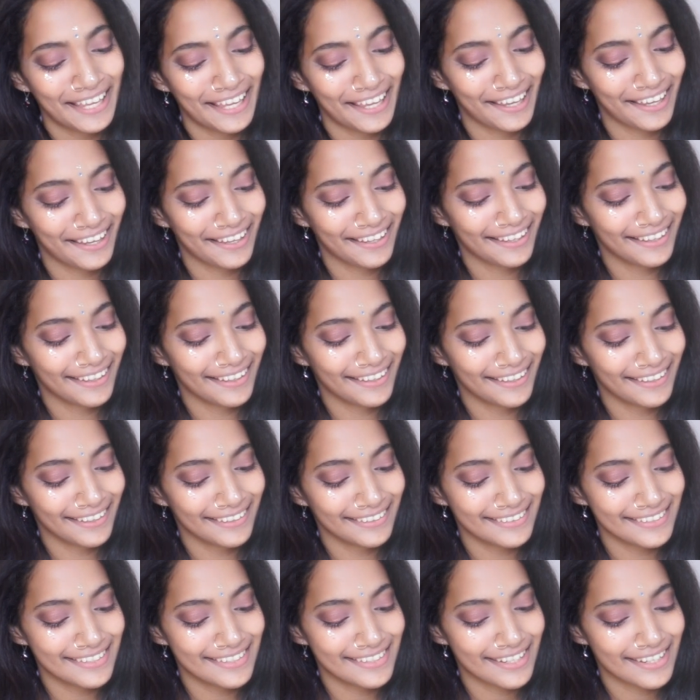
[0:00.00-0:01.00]

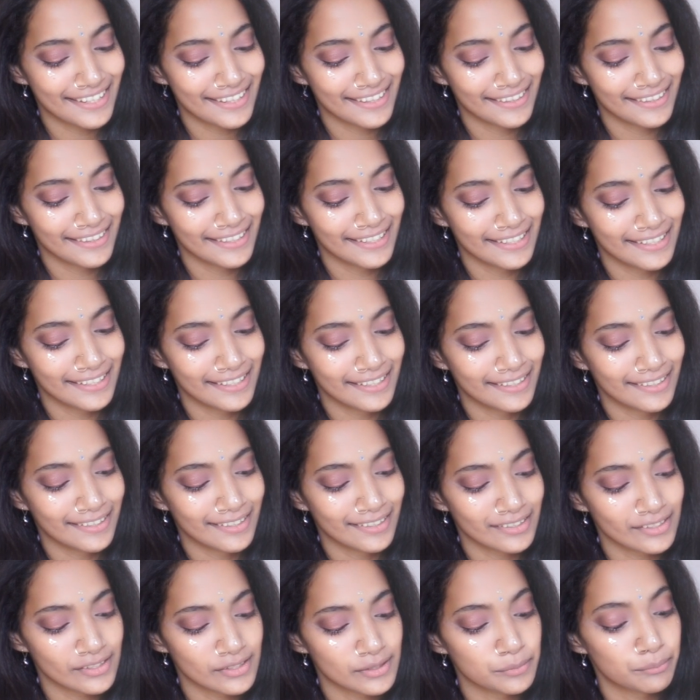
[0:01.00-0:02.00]
And the
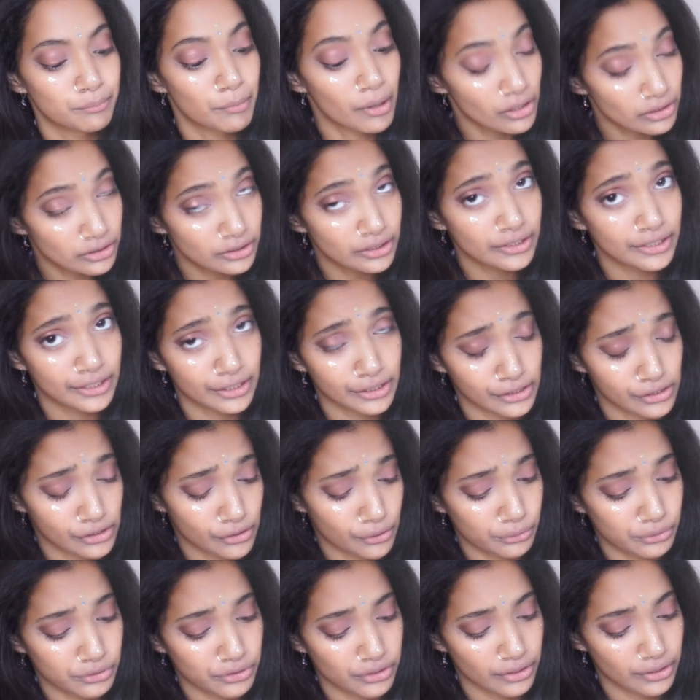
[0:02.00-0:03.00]
smaller
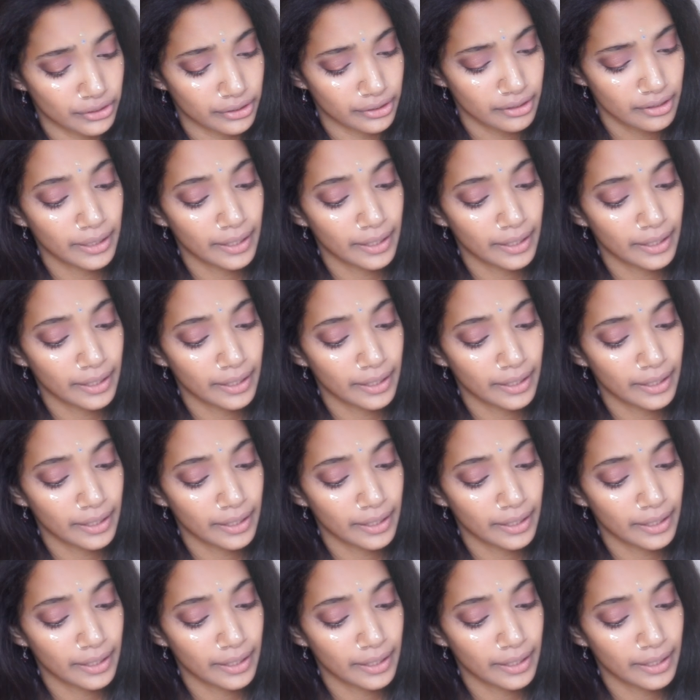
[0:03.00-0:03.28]
enclosure